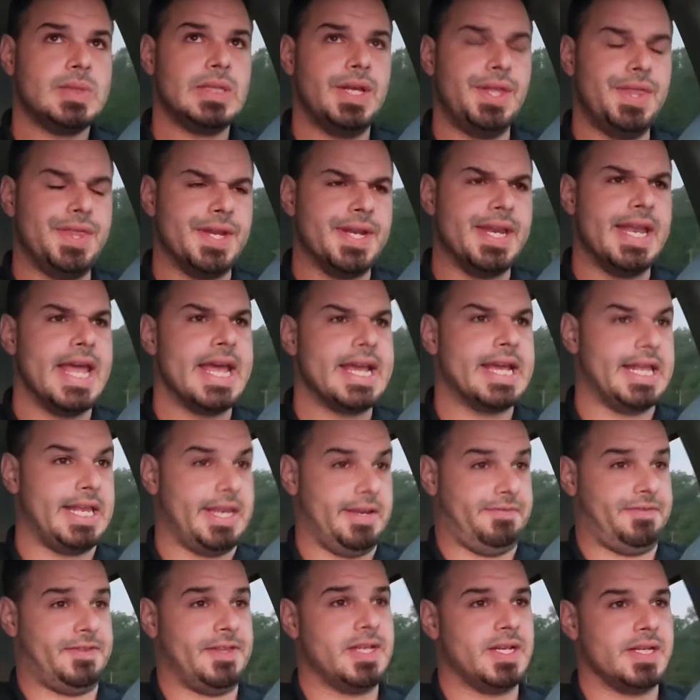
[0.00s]
the
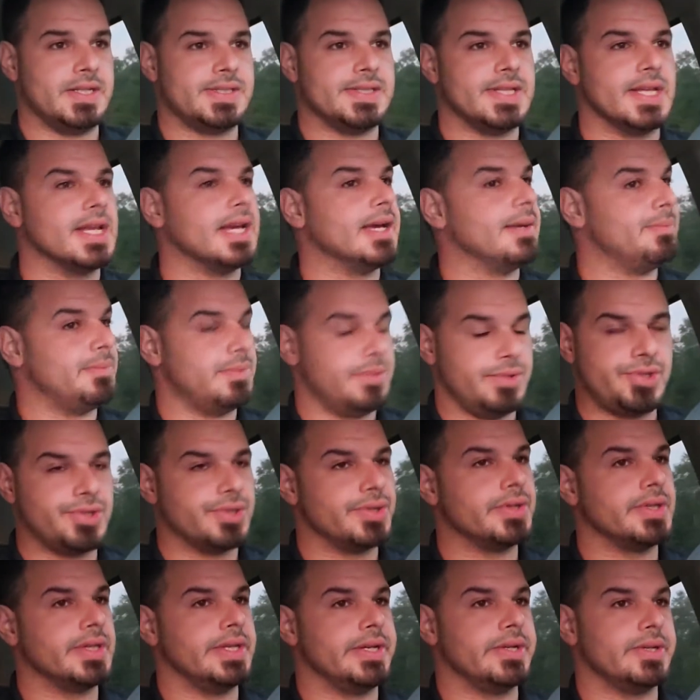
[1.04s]
negative things that I
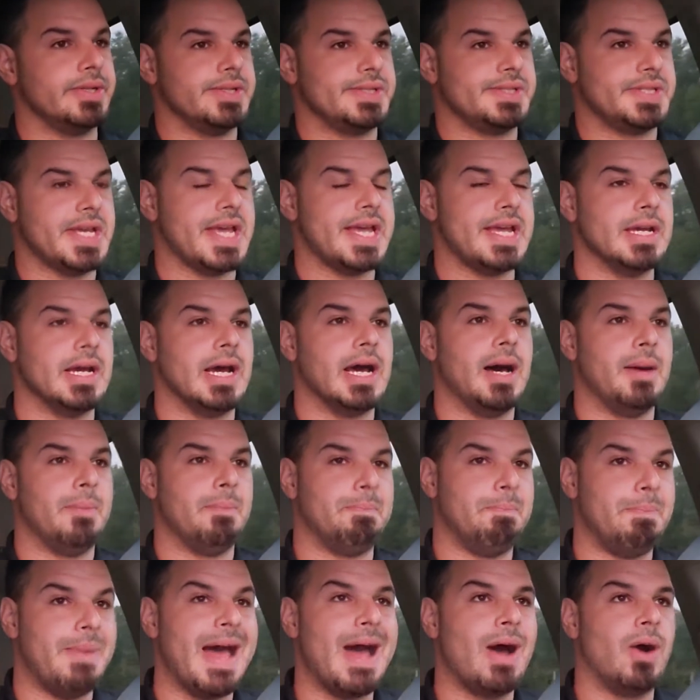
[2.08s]
certainly could say
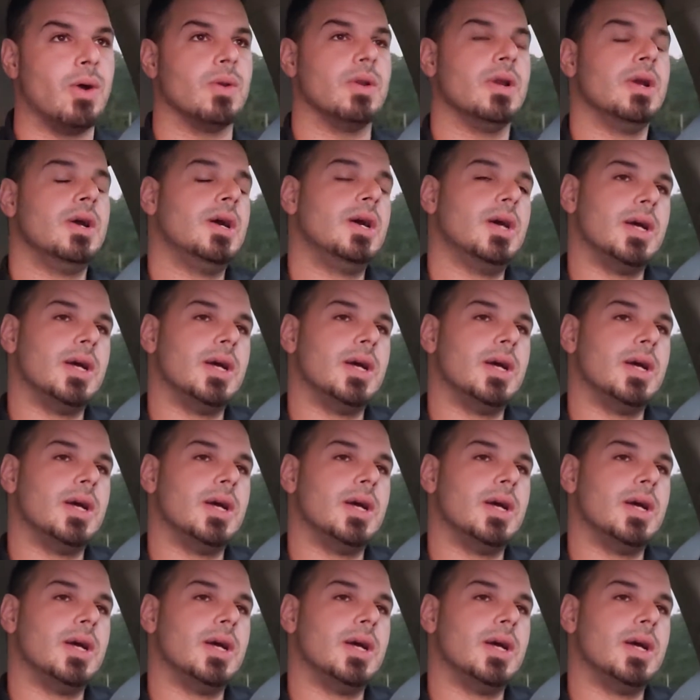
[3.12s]
about